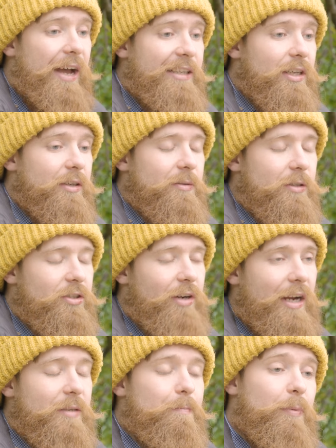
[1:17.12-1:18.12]
that's going to
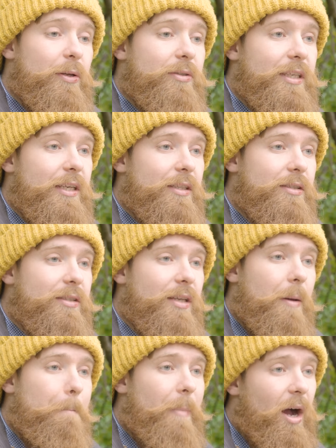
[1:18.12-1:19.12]
attract blue tits,
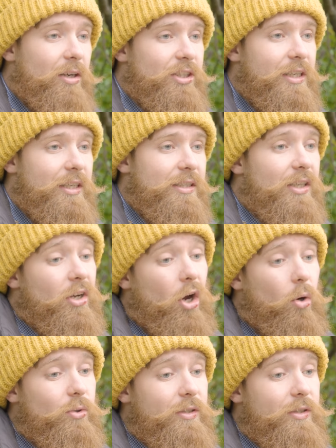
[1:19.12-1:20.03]
marsh tits and coal